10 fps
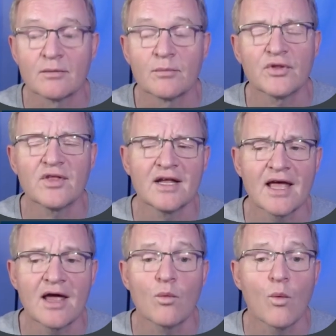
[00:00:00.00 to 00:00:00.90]
But then
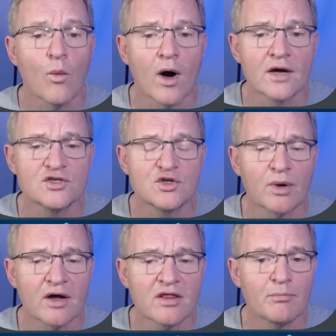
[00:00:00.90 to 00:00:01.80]
again, why did you
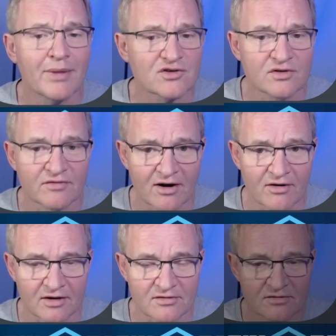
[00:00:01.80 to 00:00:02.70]
buy the battery variant?